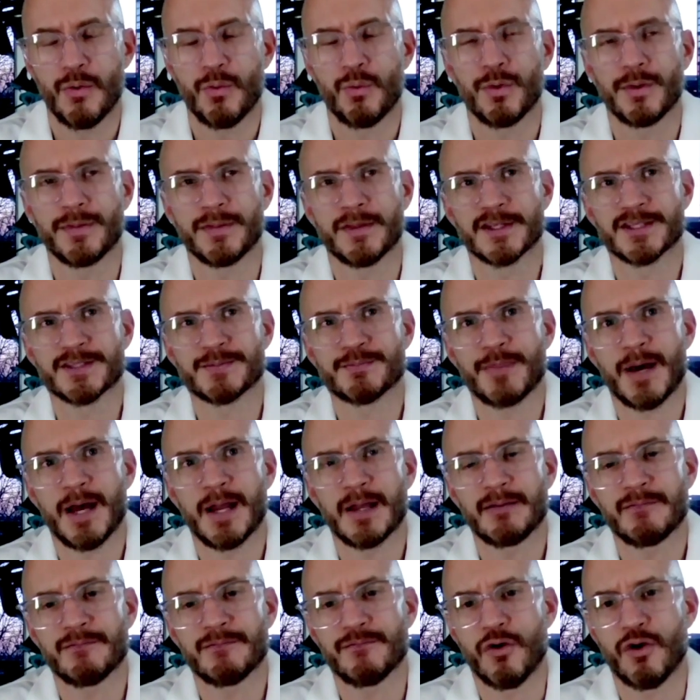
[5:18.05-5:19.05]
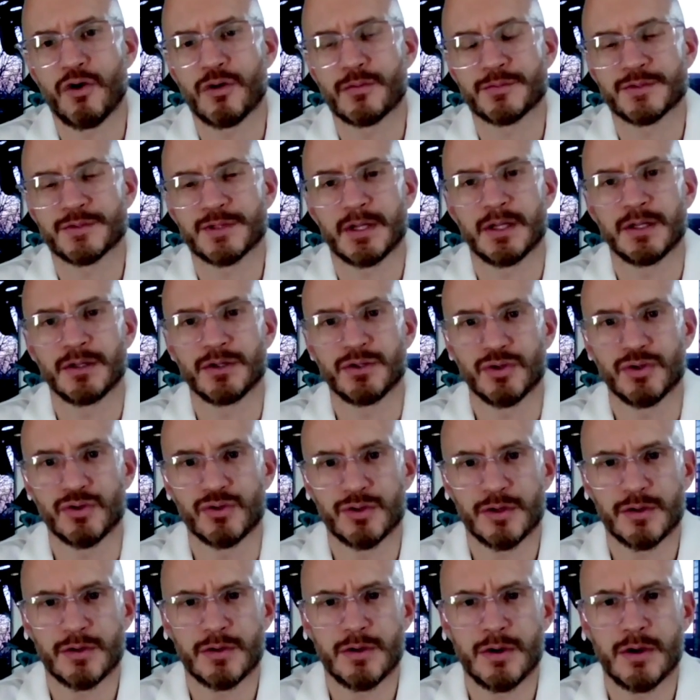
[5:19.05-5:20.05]
When the spine forms in
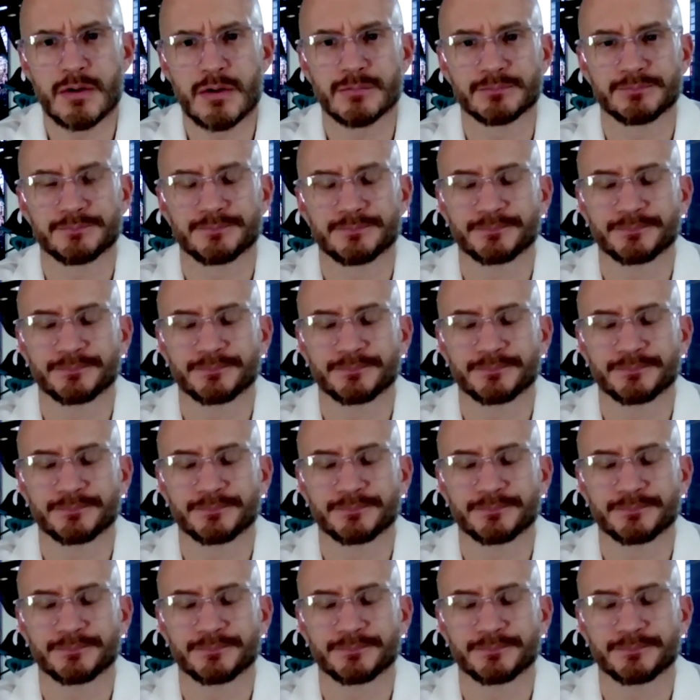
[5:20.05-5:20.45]
utero,